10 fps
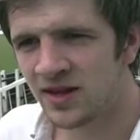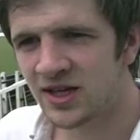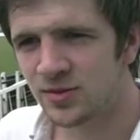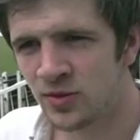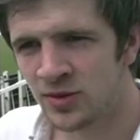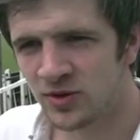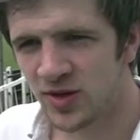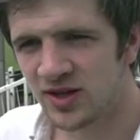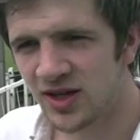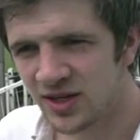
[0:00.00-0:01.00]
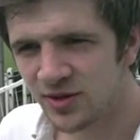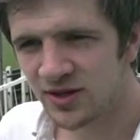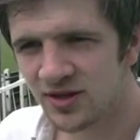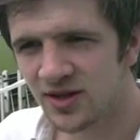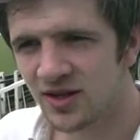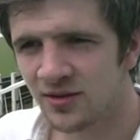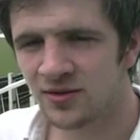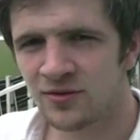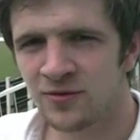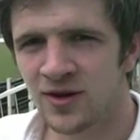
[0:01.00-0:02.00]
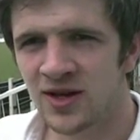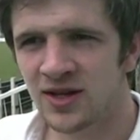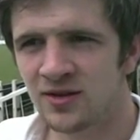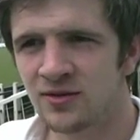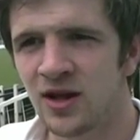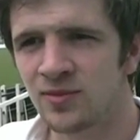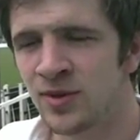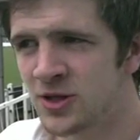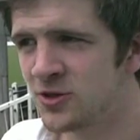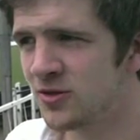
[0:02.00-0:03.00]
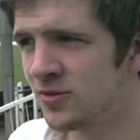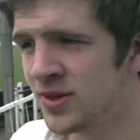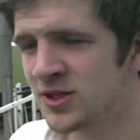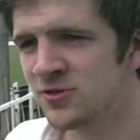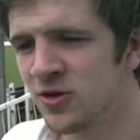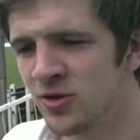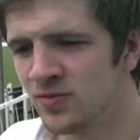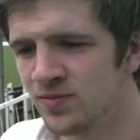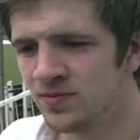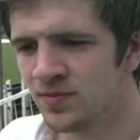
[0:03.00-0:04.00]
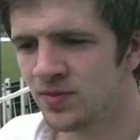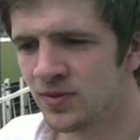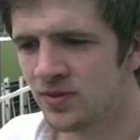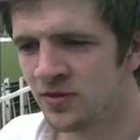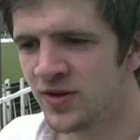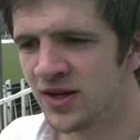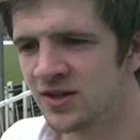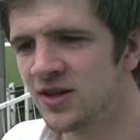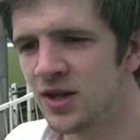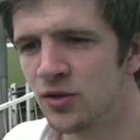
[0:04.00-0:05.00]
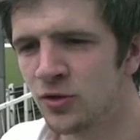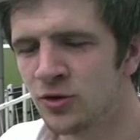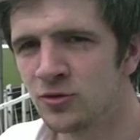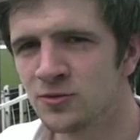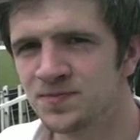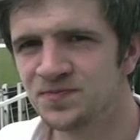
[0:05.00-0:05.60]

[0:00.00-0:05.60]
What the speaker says: Yeah, but when we went to Italy, we had to fly. No, bus from the Vale to Heathrow.